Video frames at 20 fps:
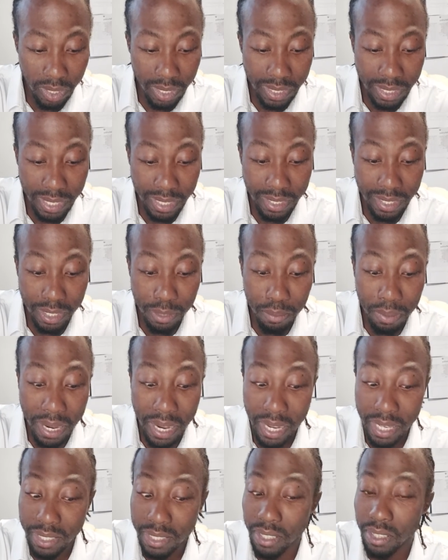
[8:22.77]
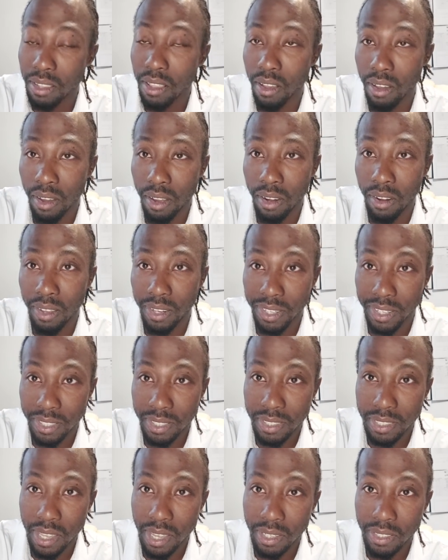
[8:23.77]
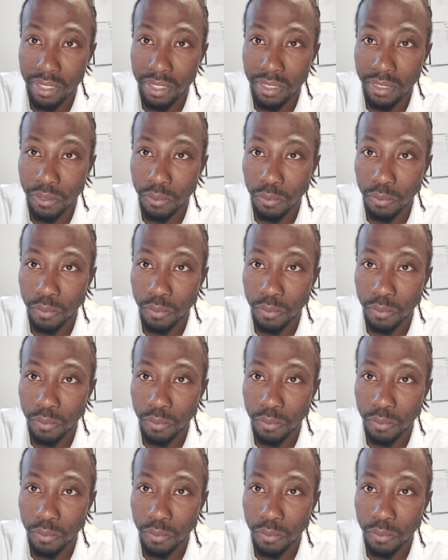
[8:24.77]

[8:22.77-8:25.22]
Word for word: It says it's passeth all understanding,